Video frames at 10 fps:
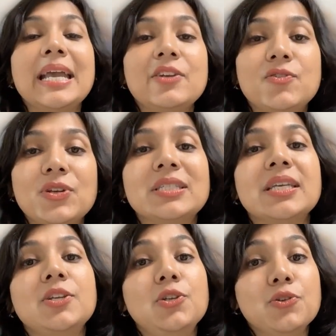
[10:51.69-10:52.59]

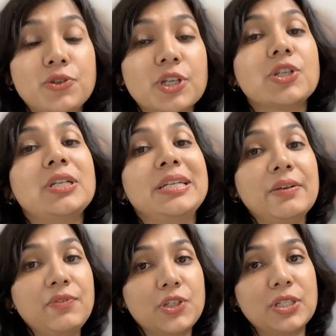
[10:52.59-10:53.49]
addressing nutritional
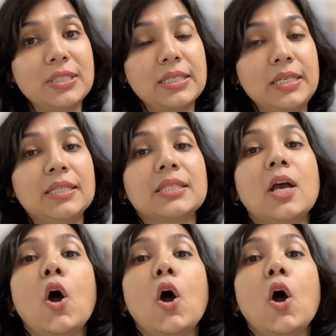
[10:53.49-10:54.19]
deficiencies,